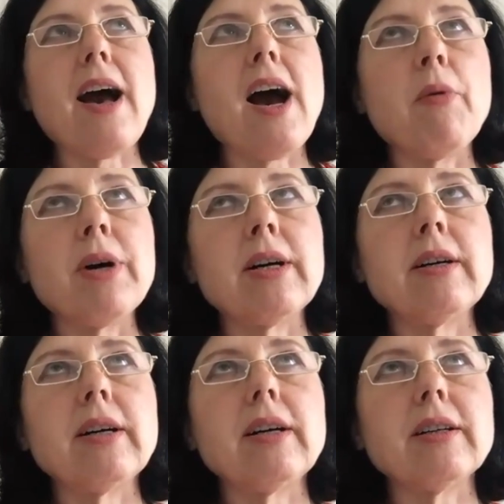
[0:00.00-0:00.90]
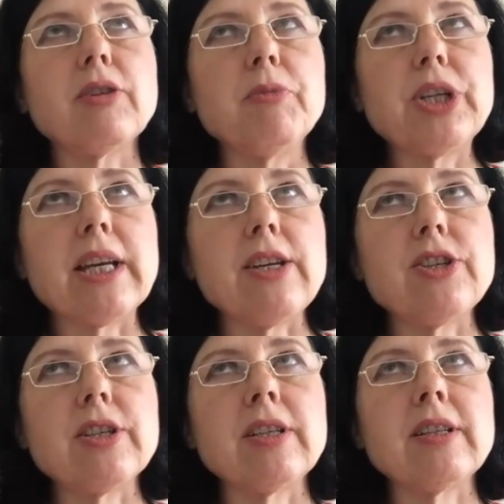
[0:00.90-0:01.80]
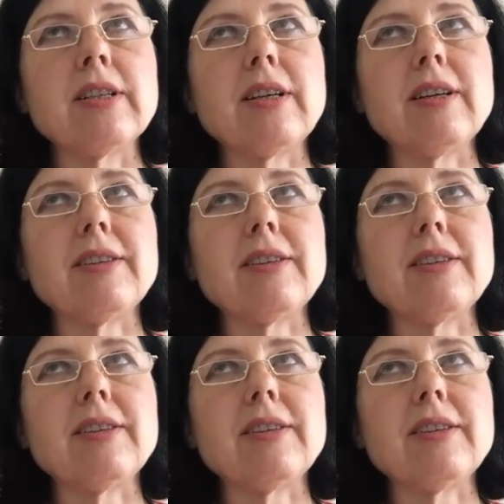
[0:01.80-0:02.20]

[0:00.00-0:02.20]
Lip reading: Our communication